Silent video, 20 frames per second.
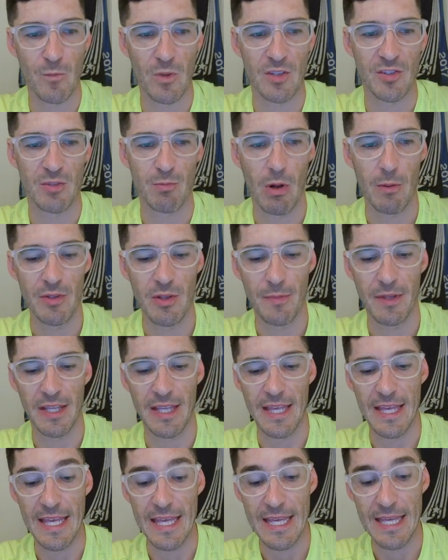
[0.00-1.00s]
it's probably
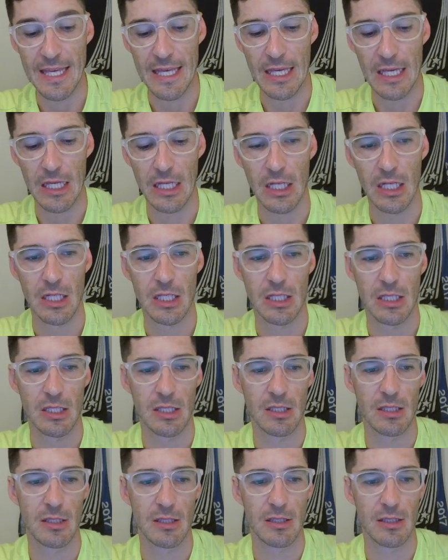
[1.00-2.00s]
something ing.
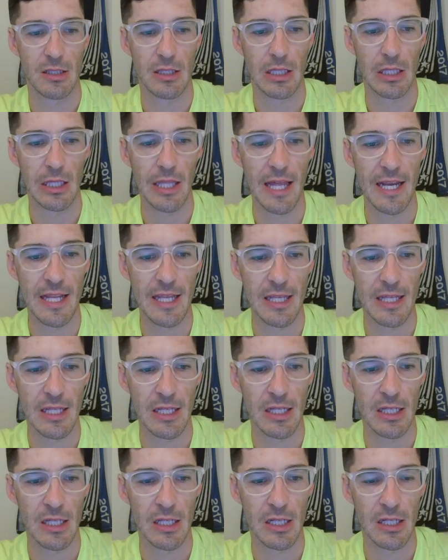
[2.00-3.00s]

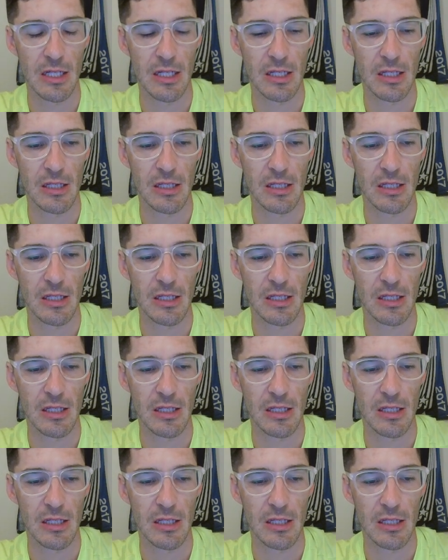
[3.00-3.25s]
Laying